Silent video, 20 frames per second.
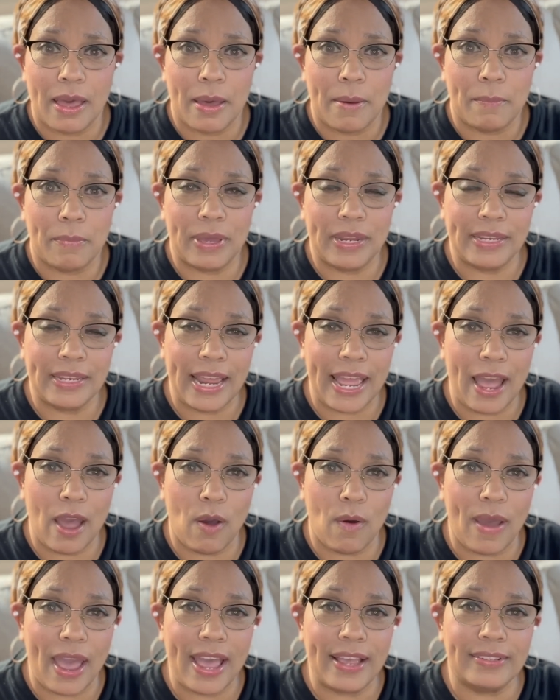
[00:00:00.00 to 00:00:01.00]
But
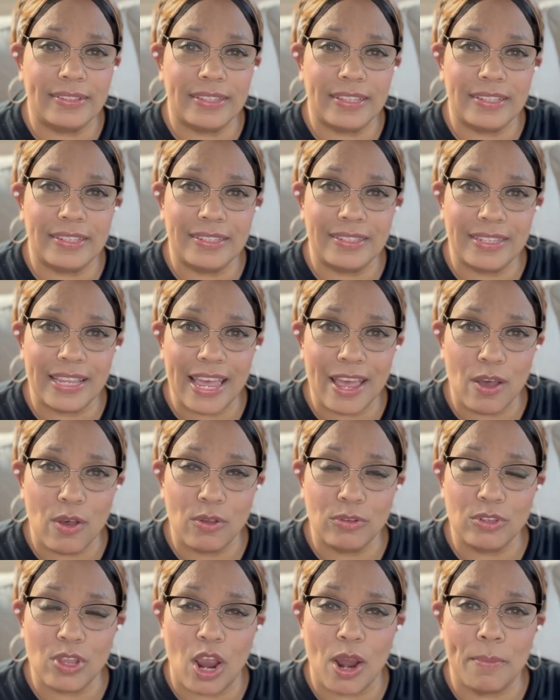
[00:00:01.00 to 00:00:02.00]
now, as the
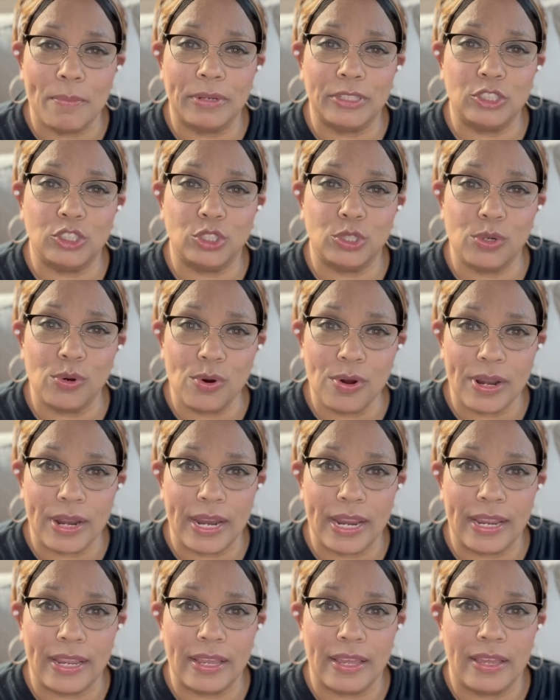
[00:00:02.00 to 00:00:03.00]
cells are
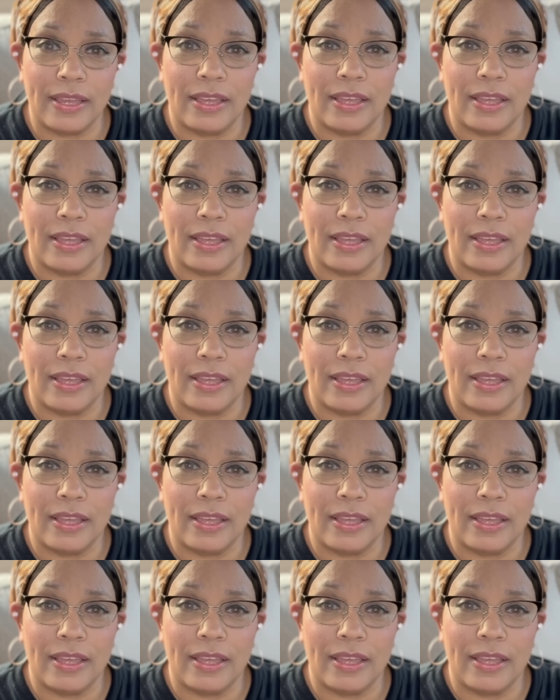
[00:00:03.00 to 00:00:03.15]
maturing,